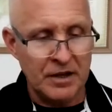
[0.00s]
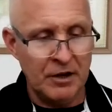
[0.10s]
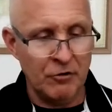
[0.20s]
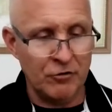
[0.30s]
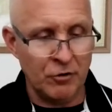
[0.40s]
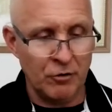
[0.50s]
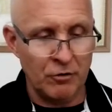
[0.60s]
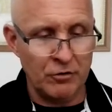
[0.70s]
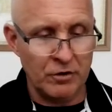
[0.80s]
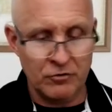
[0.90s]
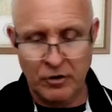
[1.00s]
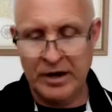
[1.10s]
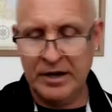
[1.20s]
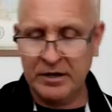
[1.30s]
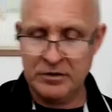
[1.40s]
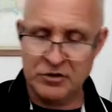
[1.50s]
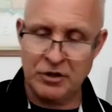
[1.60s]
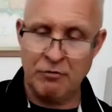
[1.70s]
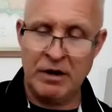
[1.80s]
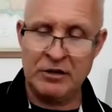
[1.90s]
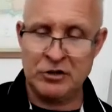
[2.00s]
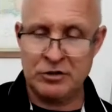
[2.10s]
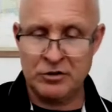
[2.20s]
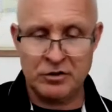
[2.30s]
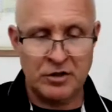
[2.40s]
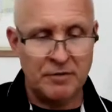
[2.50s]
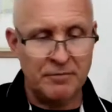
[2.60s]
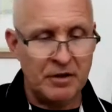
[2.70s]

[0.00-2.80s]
here's your training considerations